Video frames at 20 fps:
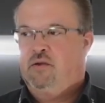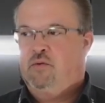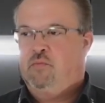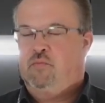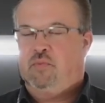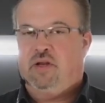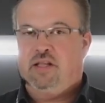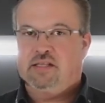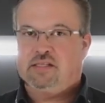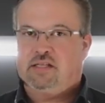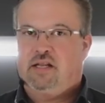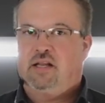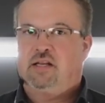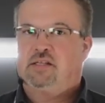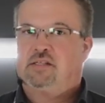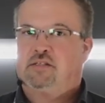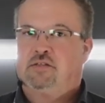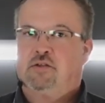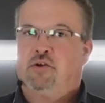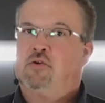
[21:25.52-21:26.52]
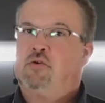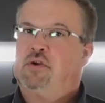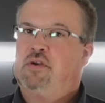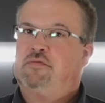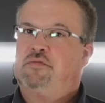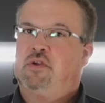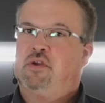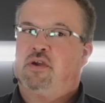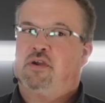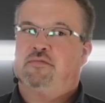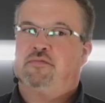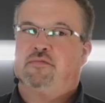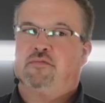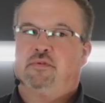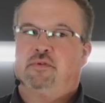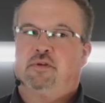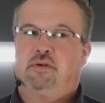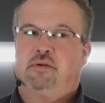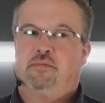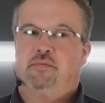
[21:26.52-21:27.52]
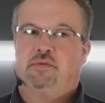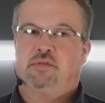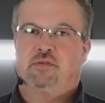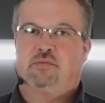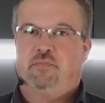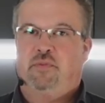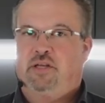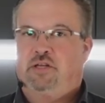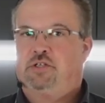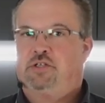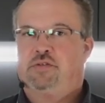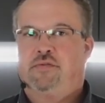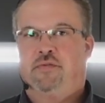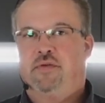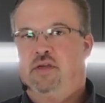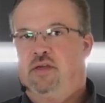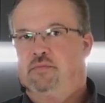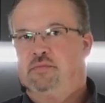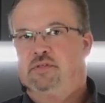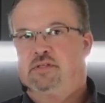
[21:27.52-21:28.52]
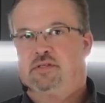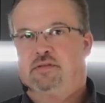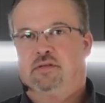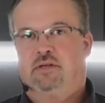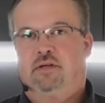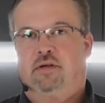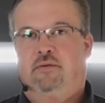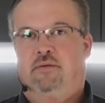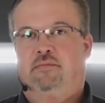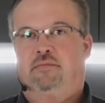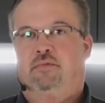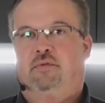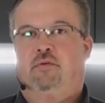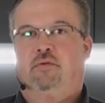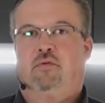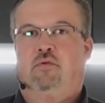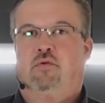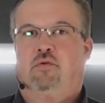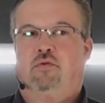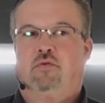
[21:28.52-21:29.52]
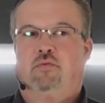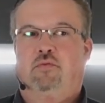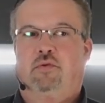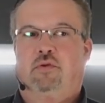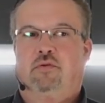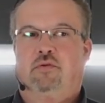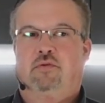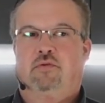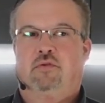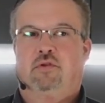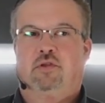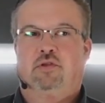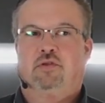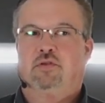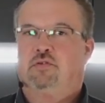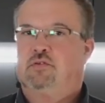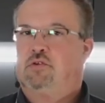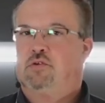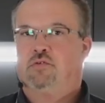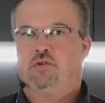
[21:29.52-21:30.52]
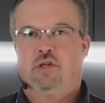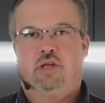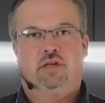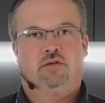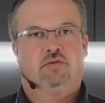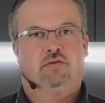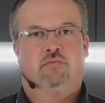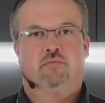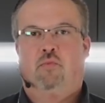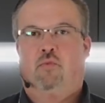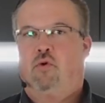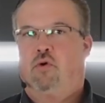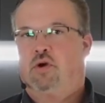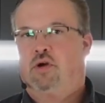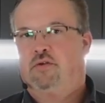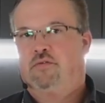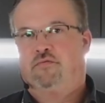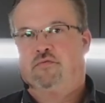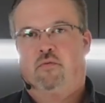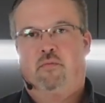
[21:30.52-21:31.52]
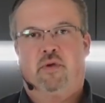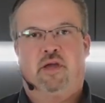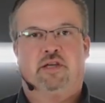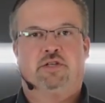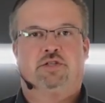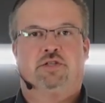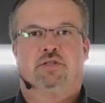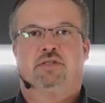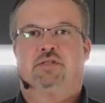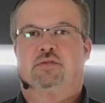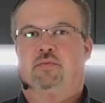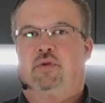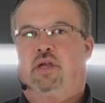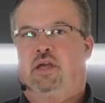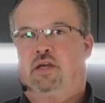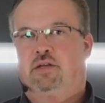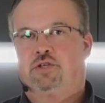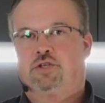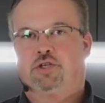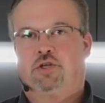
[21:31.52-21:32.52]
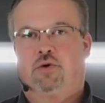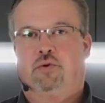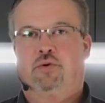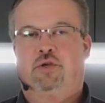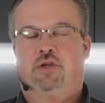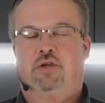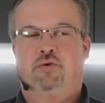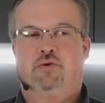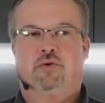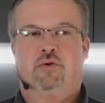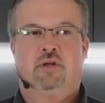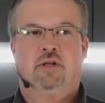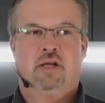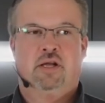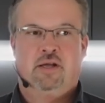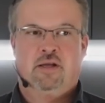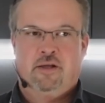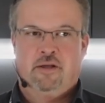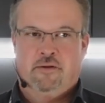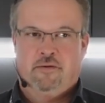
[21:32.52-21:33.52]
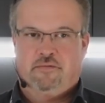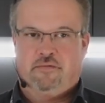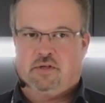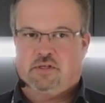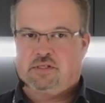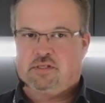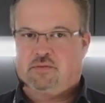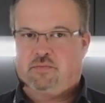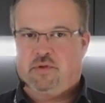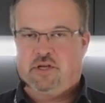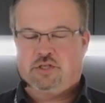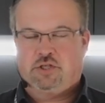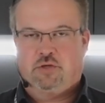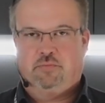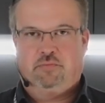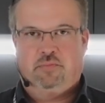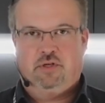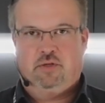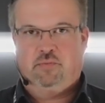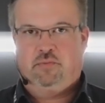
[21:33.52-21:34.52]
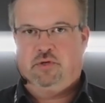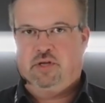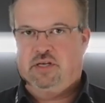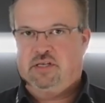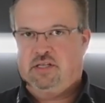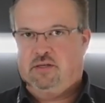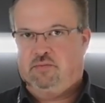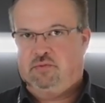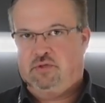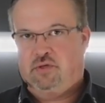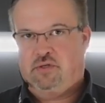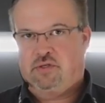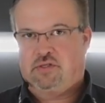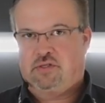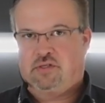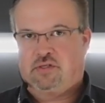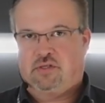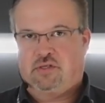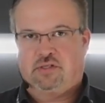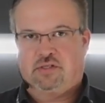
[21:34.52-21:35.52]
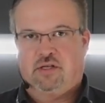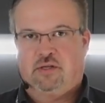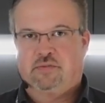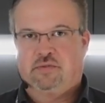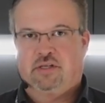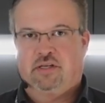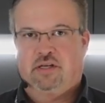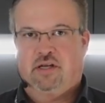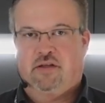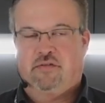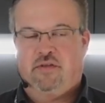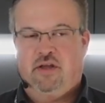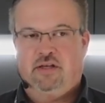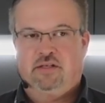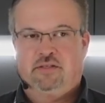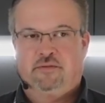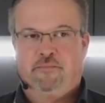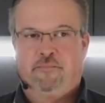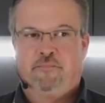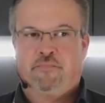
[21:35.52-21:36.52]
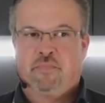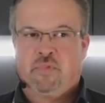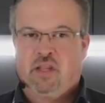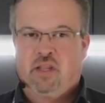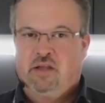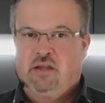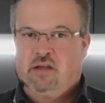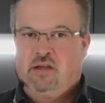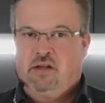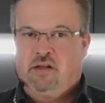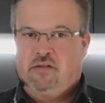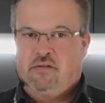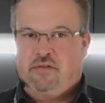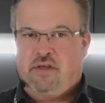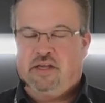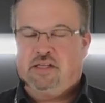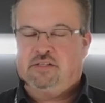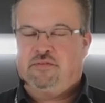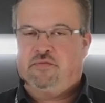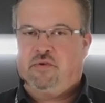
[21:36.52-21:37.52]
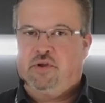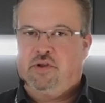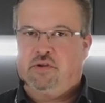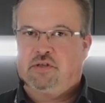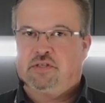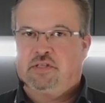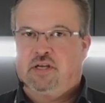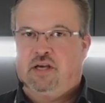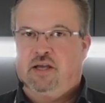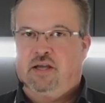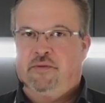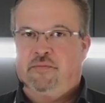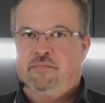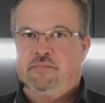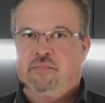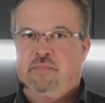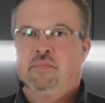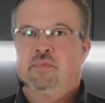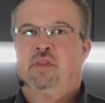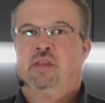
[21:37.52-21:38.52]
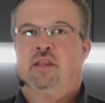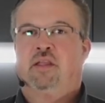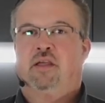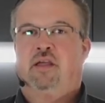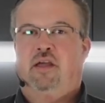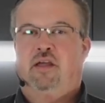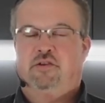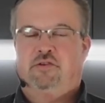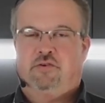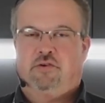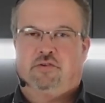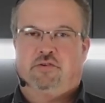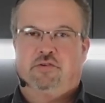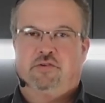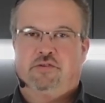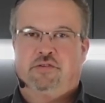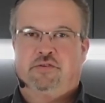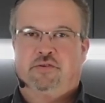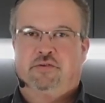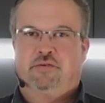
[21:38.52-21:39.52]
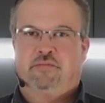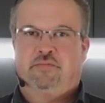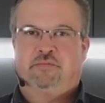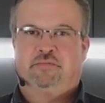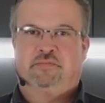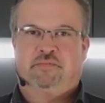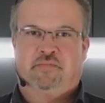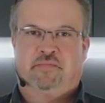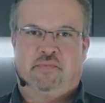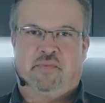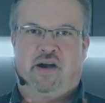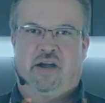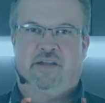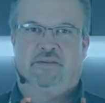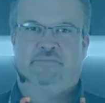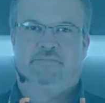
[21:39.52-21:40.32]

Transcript: Please let us know if you have special themes who you need more information we can show you for the special printing process or something like that. Thanks for your time and talk to you soon. Bye.